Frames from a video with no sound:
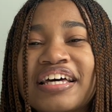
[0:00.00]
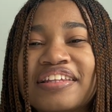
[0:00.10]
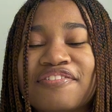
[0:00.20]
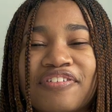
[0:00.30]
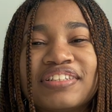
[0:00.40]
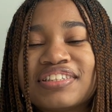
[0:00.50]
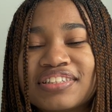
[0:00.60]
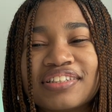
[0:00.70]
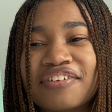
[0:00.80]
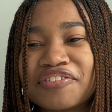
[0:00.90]
The friends
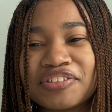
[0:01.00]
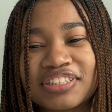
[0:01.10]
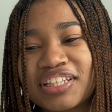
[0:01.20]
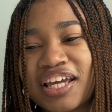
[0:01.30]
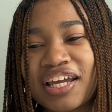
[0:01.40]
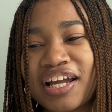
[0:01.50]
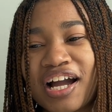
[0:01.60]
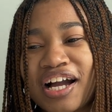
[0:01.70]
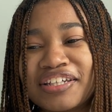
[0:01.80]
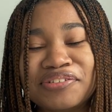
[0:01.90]
to lovers thing,
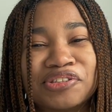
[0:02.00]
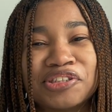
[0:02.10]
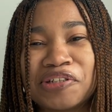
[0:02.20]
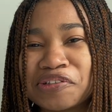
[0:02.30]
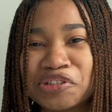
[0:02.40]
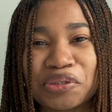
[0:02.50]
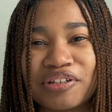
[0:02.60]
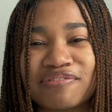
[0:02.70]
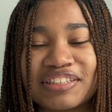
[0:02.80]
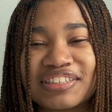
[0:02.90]
I usually don't enjoy
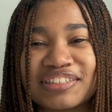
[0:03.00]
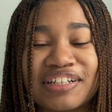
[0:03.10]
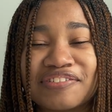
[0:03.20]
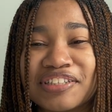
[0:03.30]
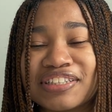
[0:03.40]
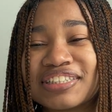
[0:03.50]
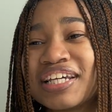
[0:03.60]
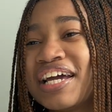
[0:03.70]
friends to lovers.